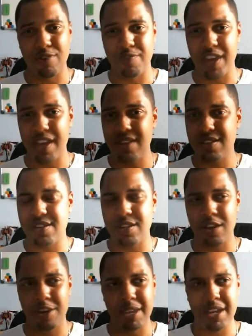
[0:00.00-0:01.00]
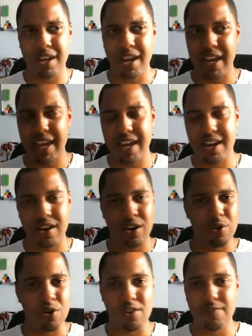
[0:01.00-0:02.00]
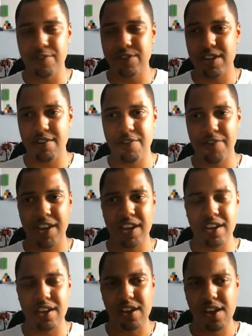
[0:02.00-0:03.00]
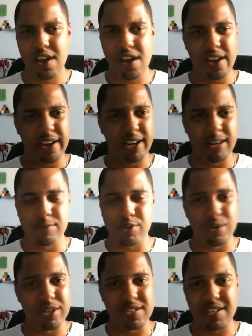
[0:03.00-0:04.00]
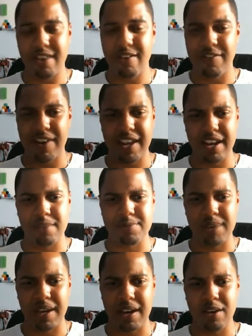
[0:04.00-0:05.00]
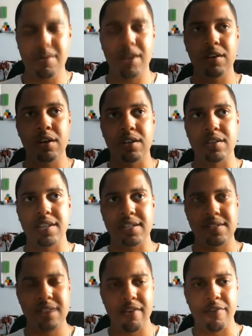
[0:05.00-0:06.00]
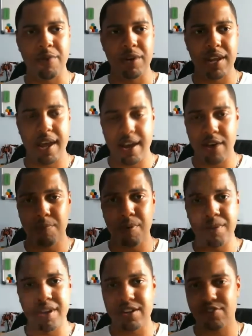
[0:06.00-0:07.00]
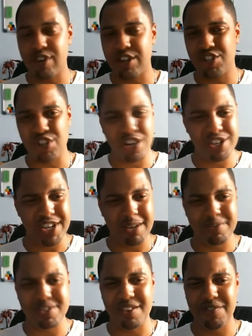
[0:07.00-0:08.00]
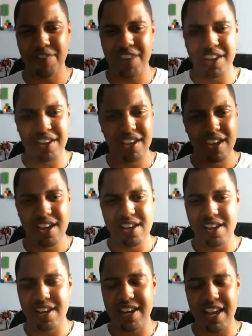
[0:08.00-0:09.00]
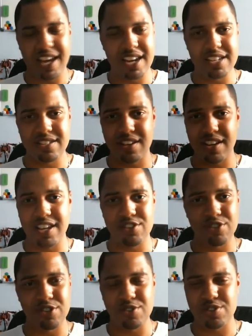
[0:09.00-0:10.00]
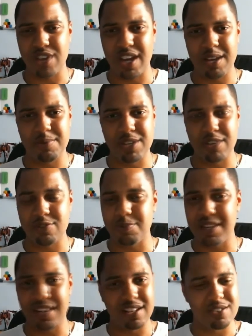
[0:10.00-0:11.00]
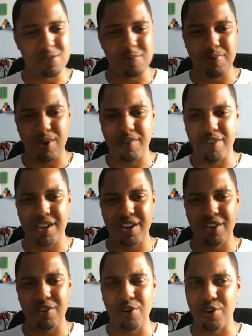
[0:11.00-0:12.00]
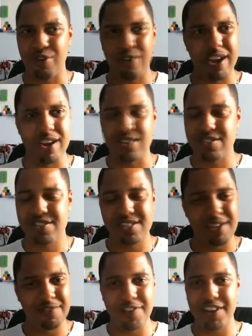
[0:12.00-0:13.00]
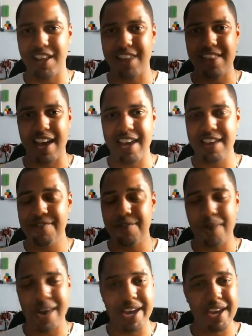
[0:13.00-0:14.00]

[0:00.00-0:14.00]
is, he's going to be like in the whole conference and everything. Talking to Zeref, and then Dub's like, oh my god, that's Zeref, what the hell, probably going to try charge at him or something, and then he's going to introduce like himself to be Natsu's brother, you know, or creator, something like that. Either way,